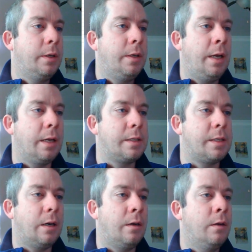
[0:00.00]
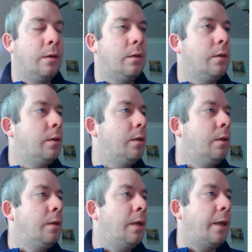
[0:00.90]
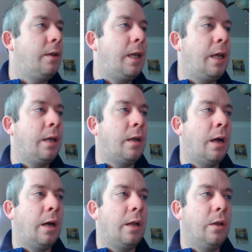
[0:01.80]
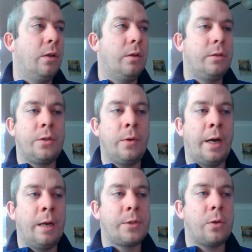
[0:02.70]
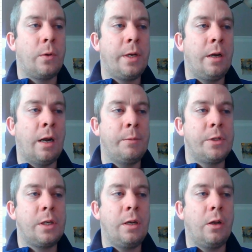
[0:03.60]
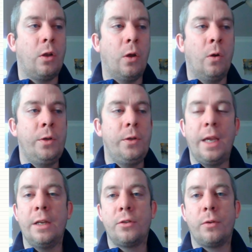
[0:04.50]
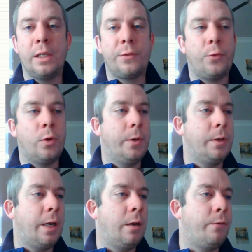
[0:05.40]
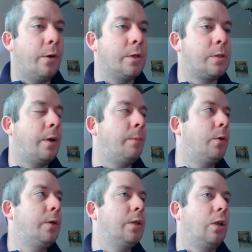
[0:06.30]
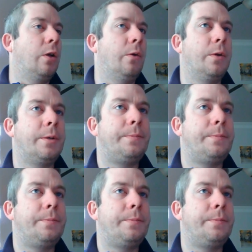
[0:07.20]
in Excel. Now you can do items sold here, and I'm just going to load. You can transform your data first, but I'm going to load.